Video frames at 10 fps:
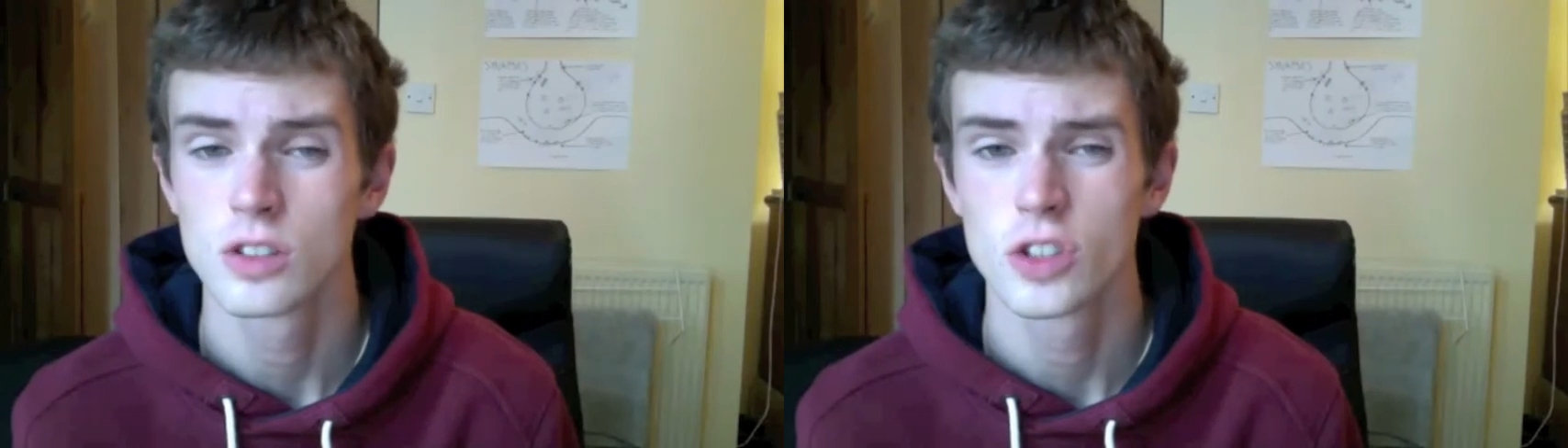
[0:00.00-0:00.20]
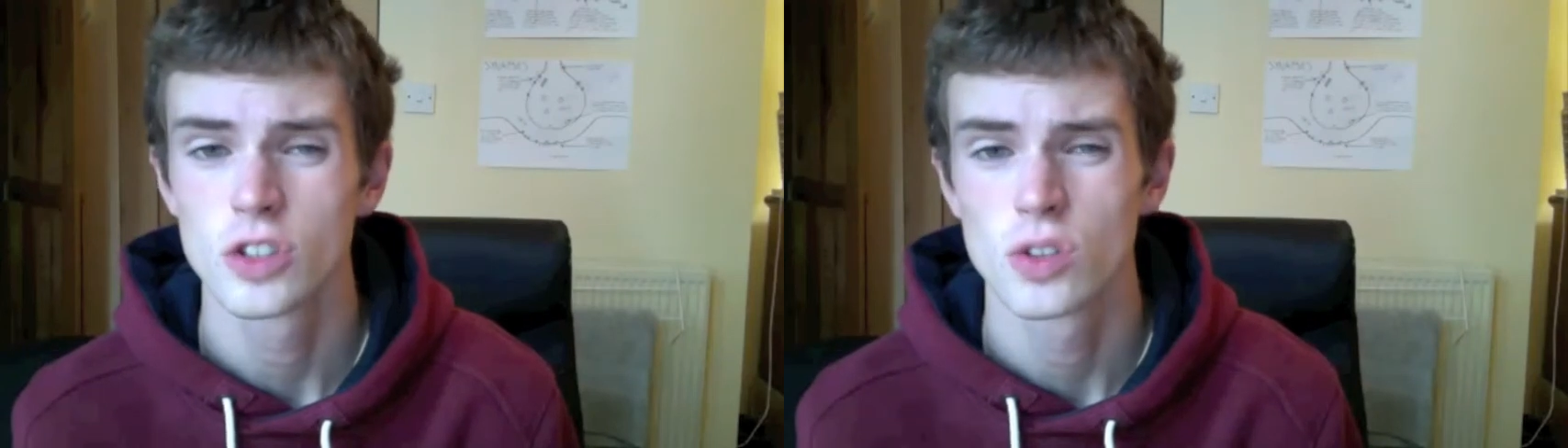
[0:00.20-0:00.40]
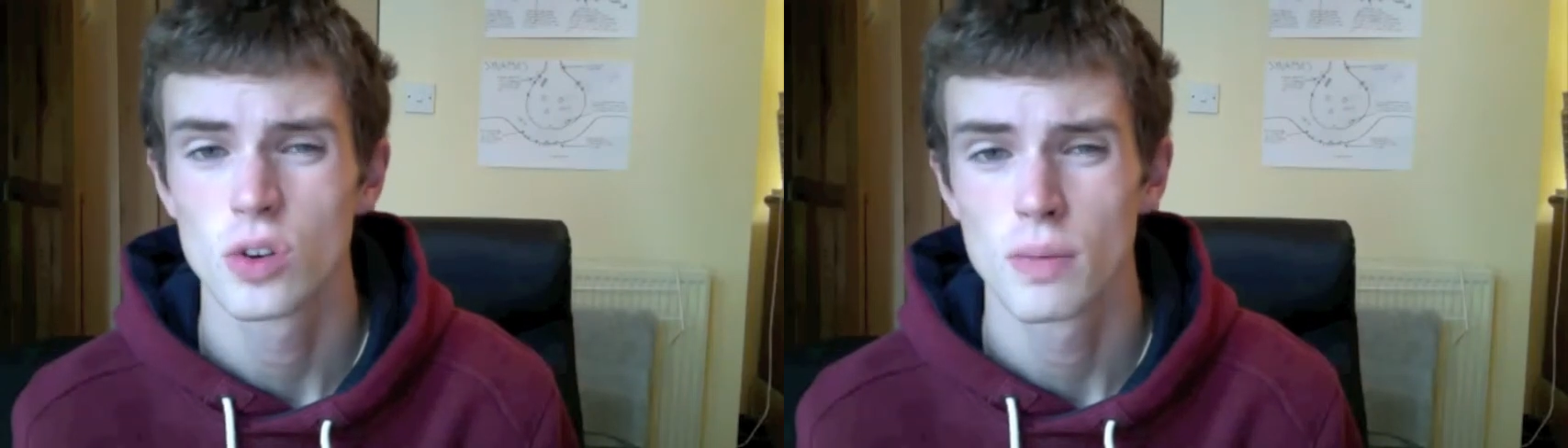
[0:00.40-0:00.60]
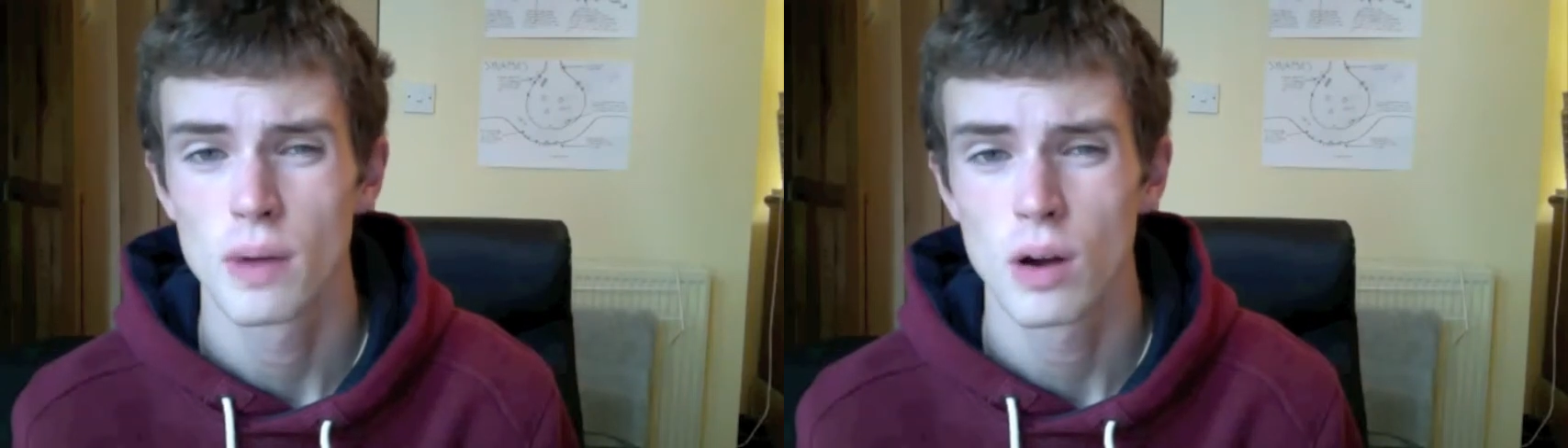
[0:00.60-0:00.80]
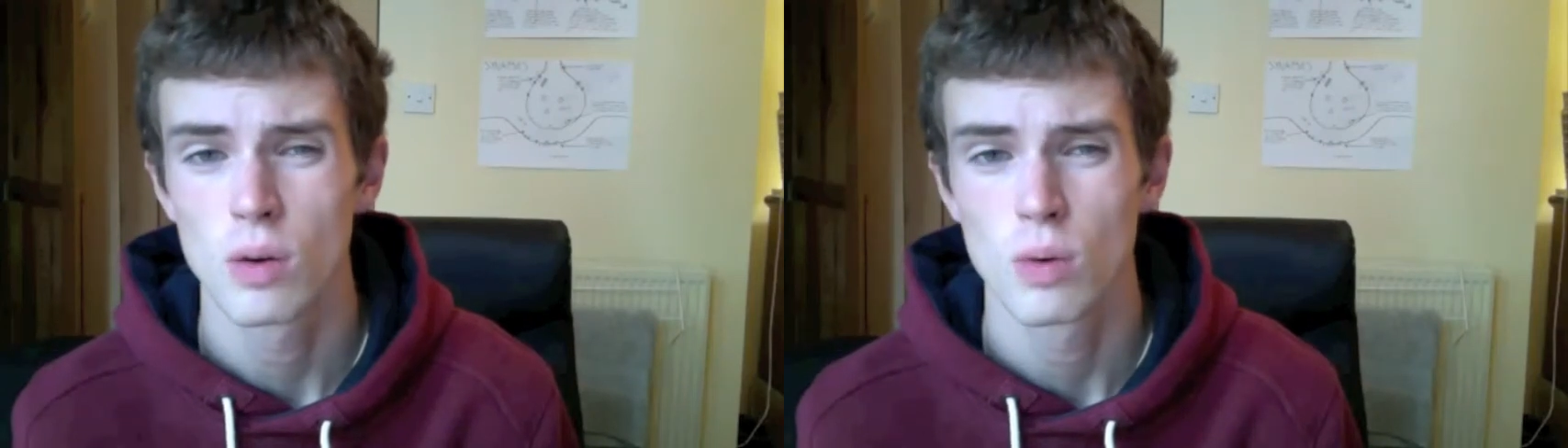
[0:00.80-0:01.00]
just talk
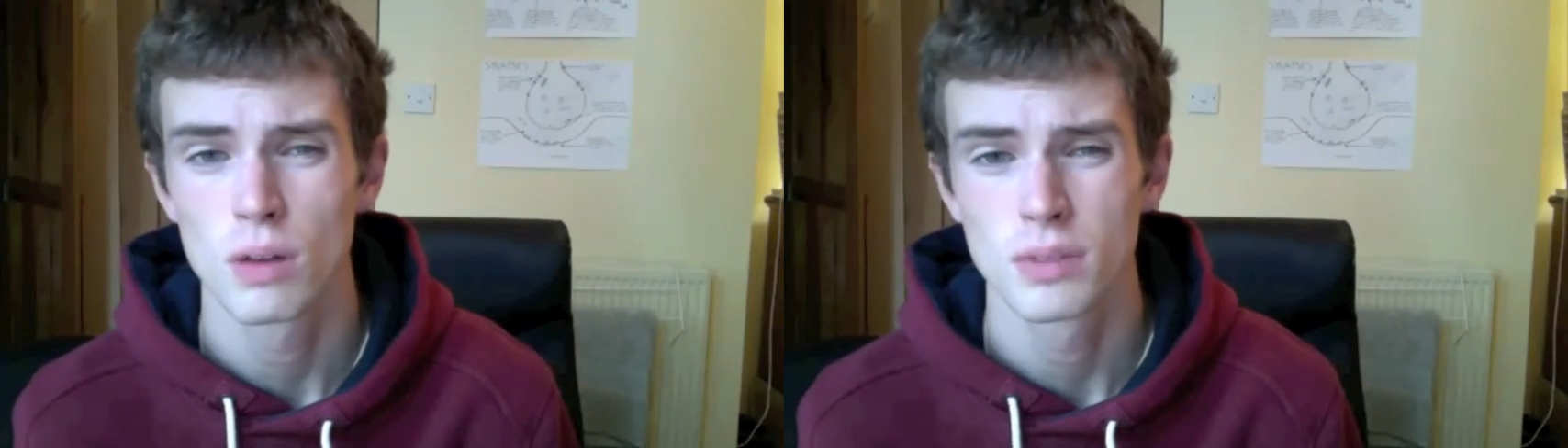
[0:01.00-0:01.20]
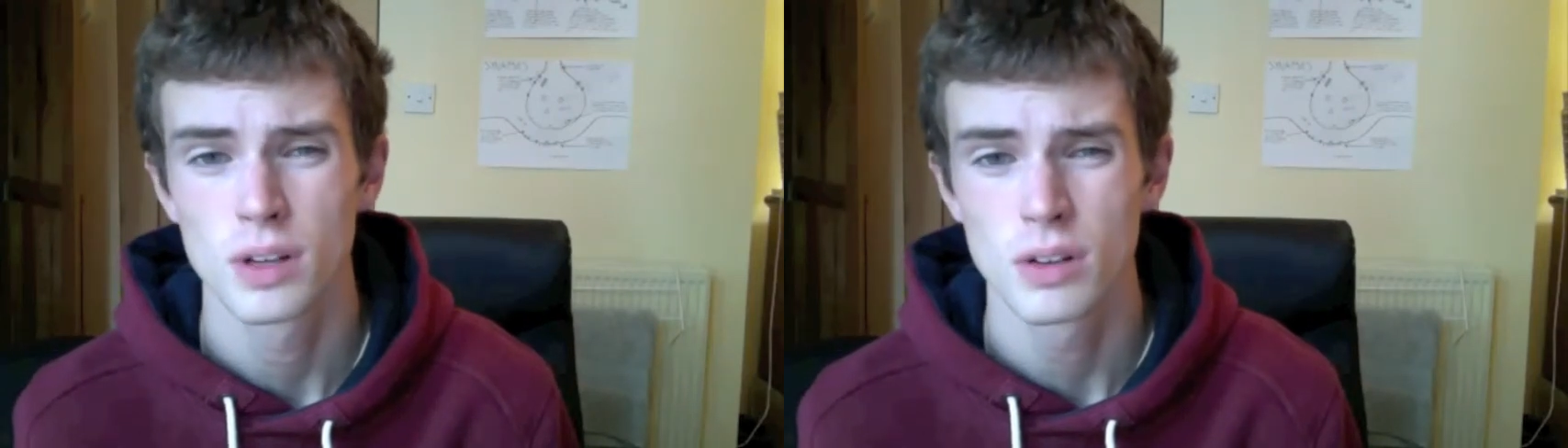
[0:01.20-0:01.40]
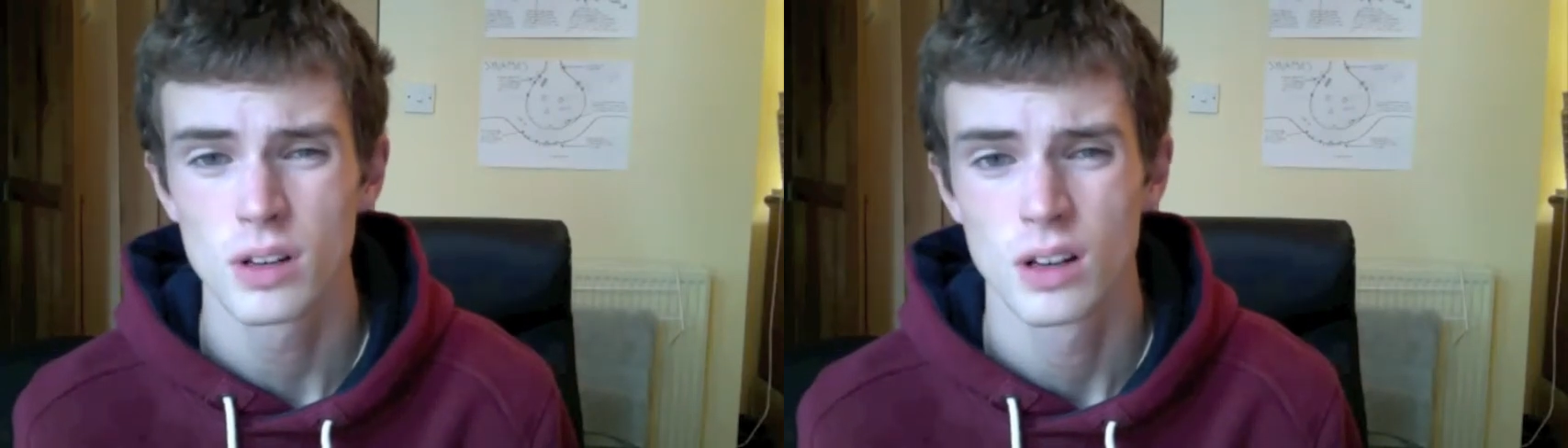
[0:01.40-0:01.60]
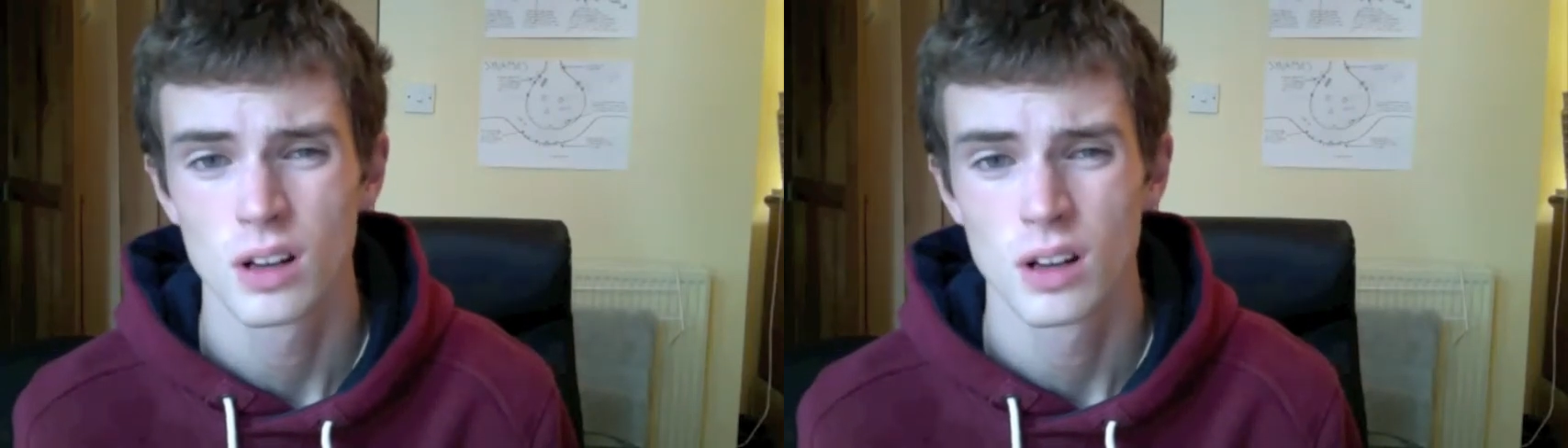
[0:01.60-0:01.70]
about what I'm doing.